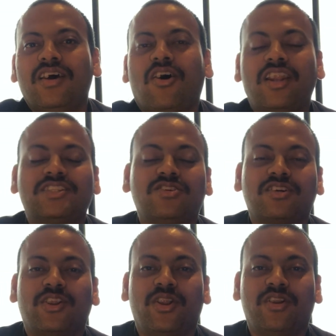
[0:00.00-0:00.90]
or let's
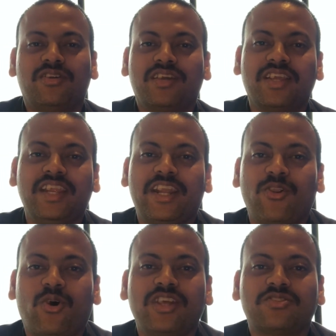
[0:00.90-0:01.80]
not create
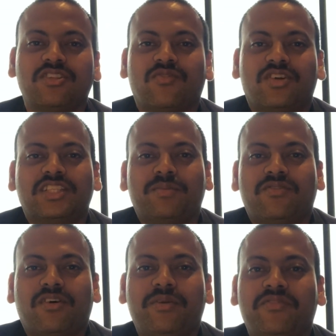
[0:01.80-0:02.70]
noise on the WhatsApp
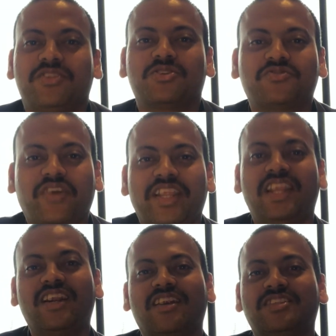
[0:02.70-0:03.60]
environment with those
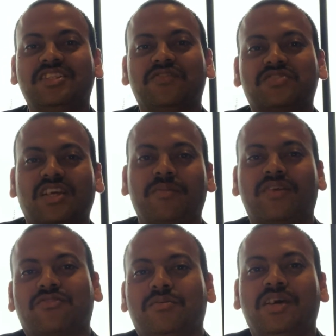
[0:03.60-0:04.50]
funny little gifs
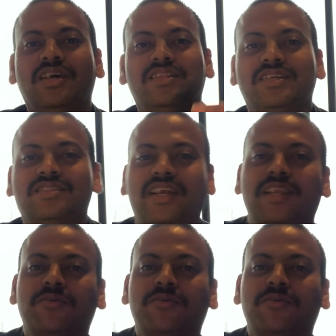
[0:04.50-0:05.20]
coming in from this side,